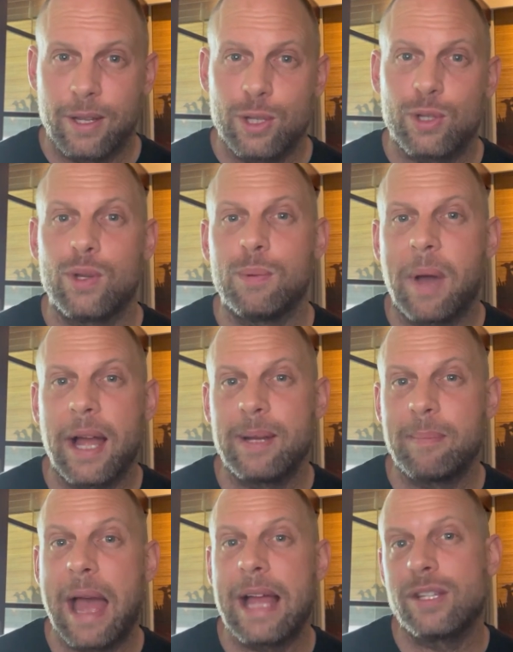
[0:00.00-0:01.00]
So you might
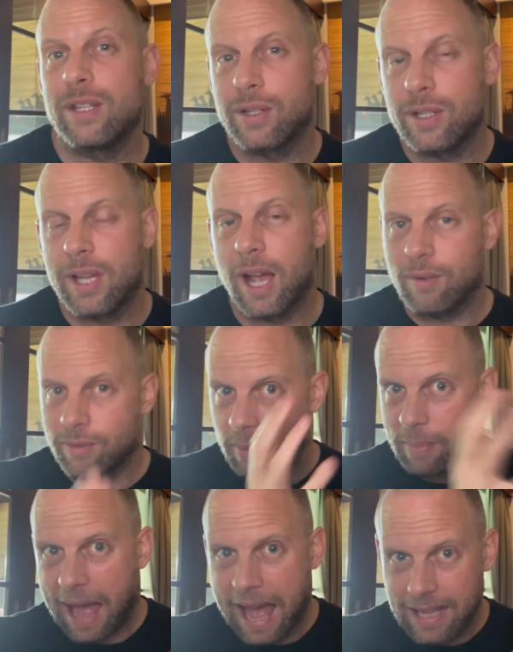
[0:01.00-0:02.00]
imagine yourself in a
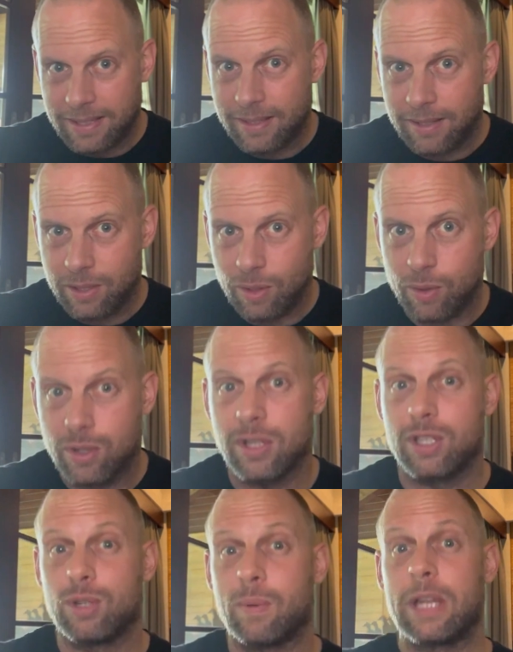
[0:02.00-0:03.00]
past social
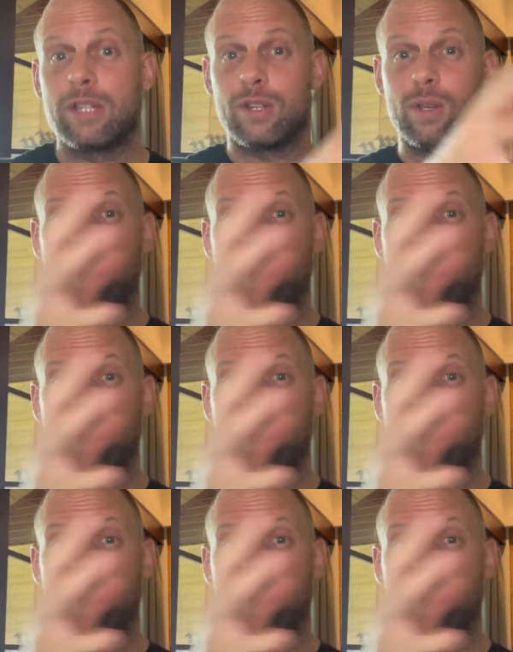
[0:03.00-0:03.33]
situation.